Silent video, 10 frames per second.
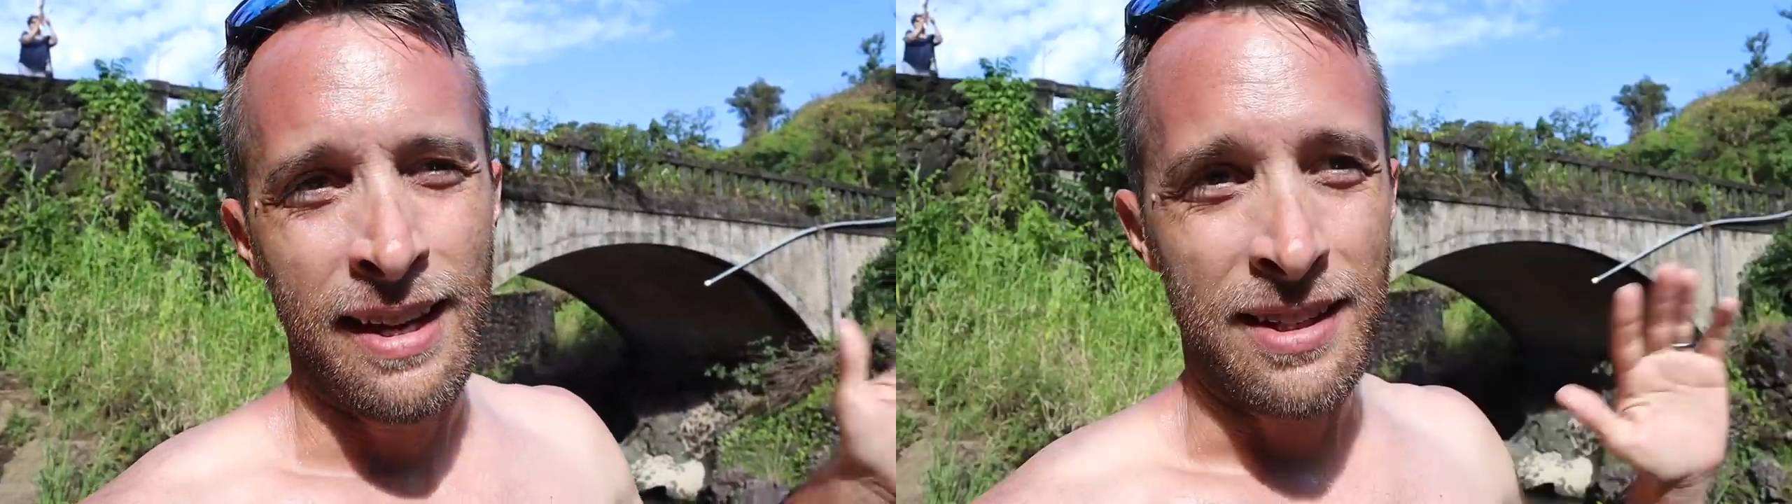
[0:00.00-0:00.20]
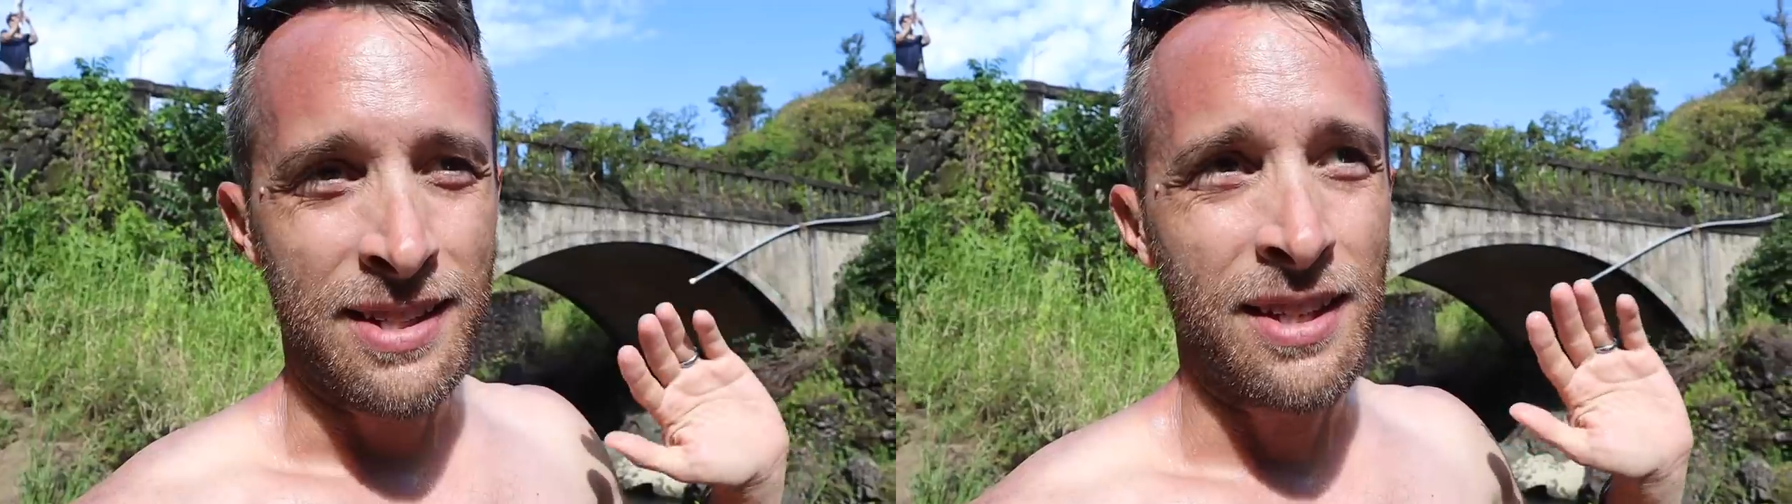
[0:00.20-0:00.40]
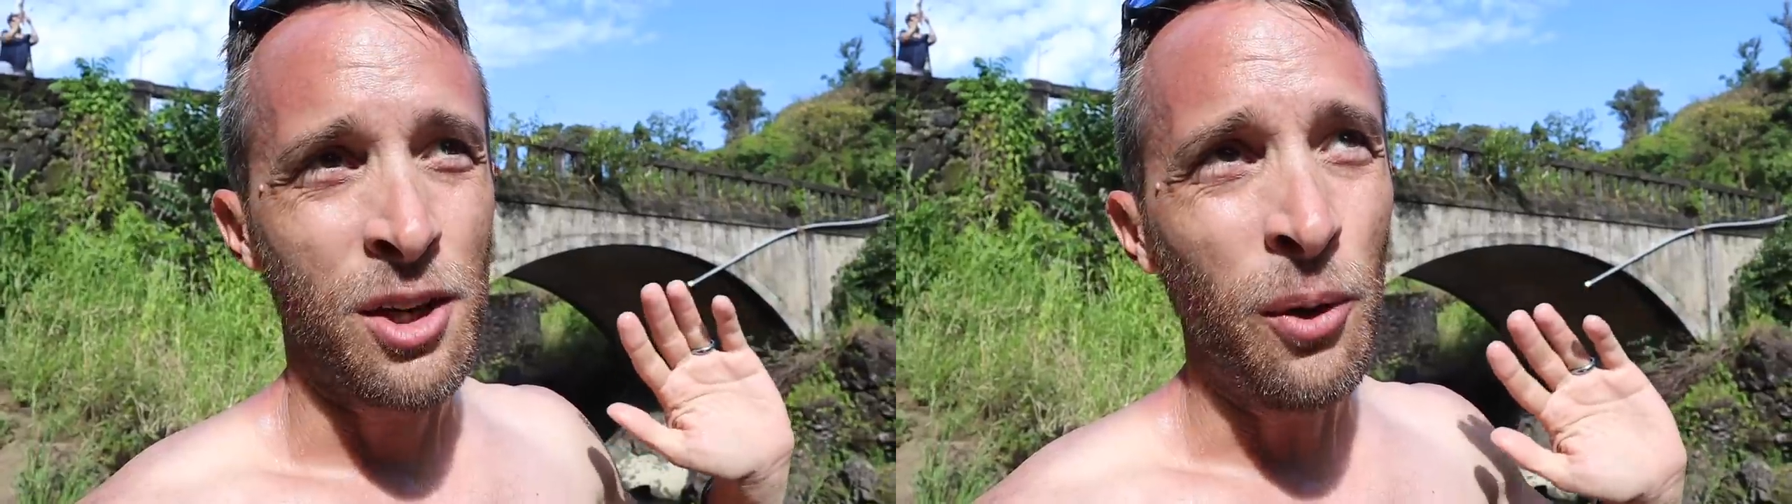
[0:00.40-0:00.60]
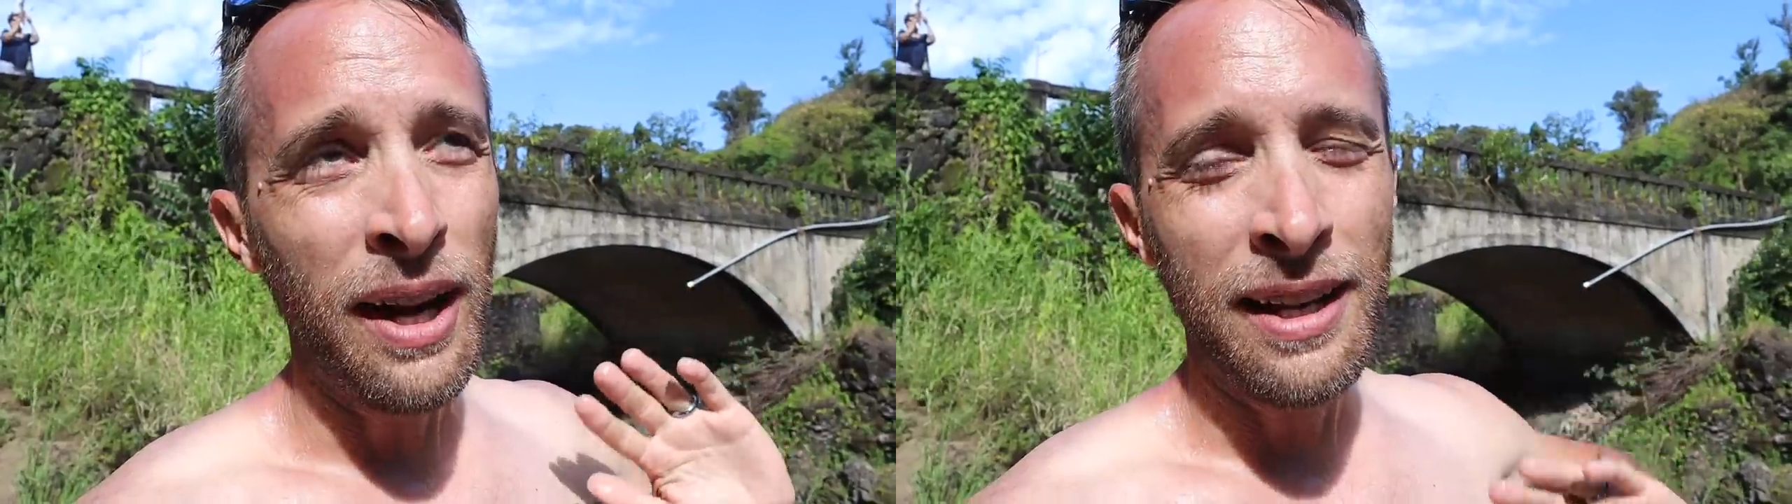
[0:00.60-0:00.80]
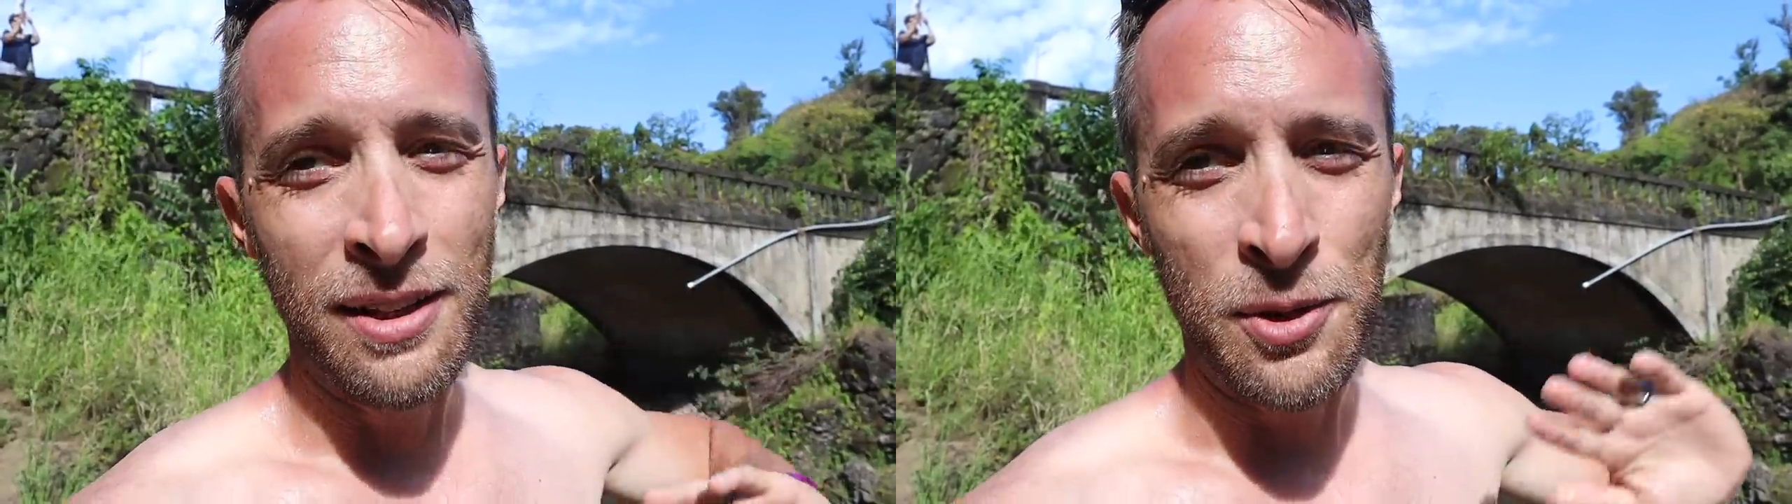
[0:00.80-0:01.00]
is go
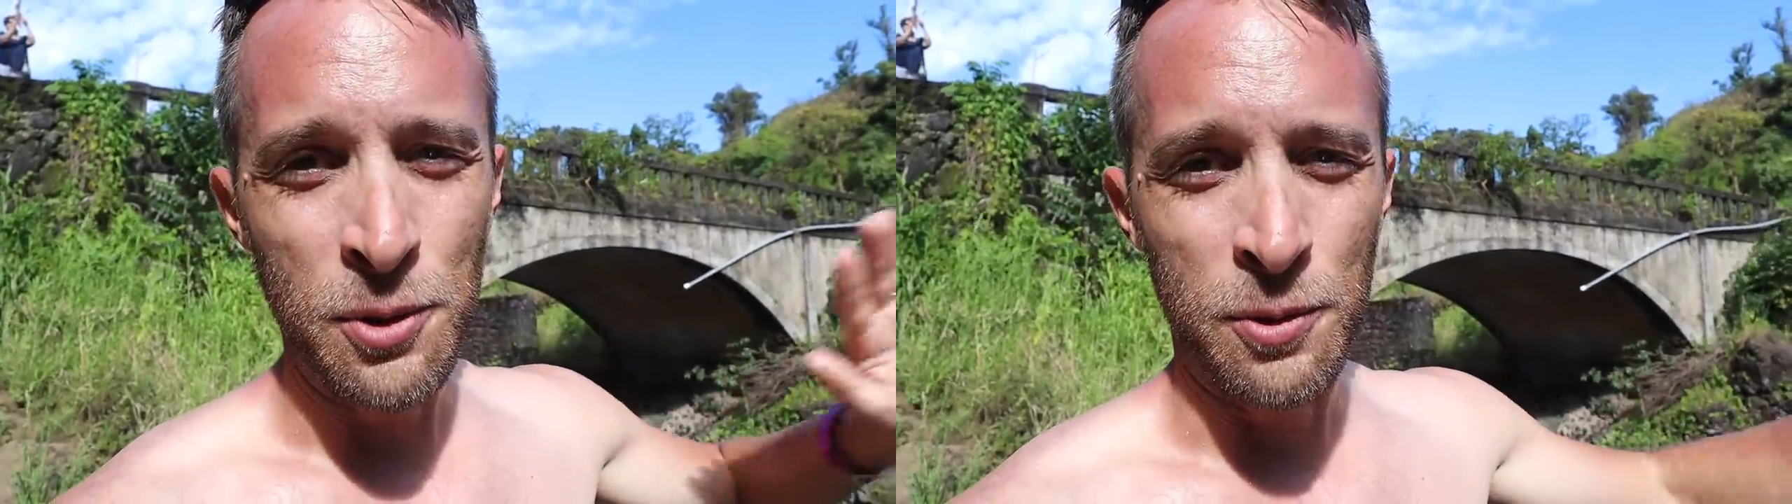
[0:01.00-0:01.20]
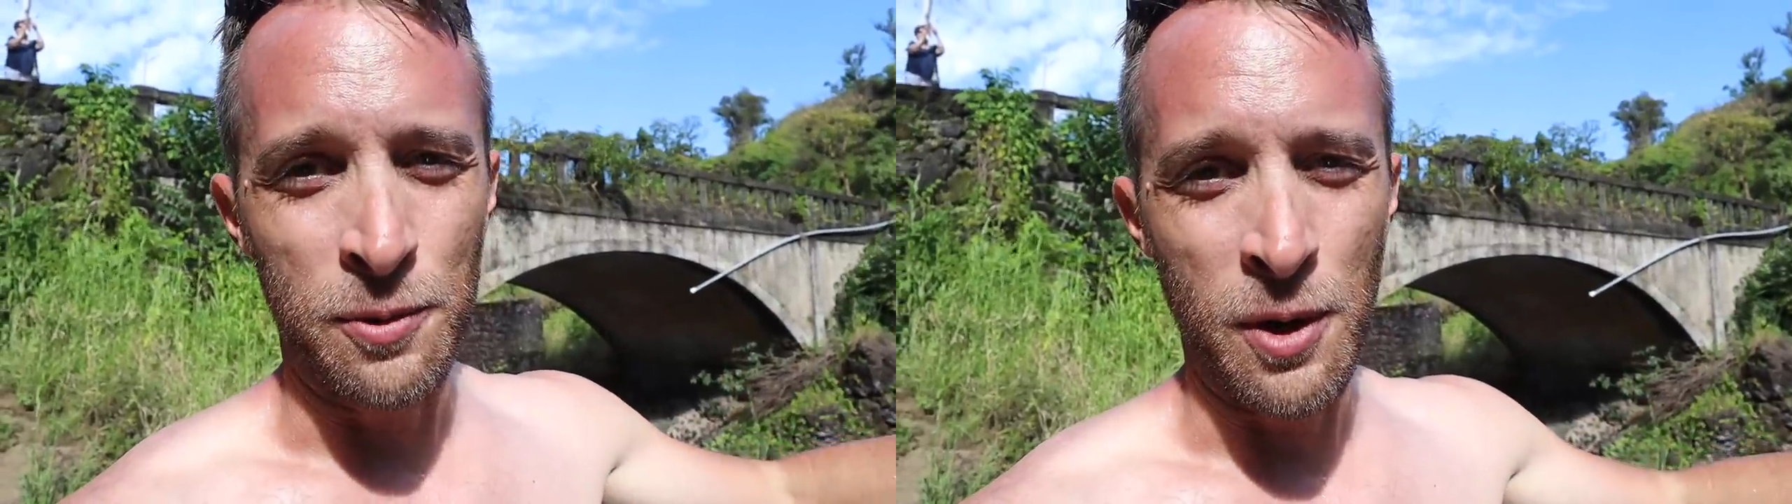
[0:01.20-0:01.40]
ahead and do the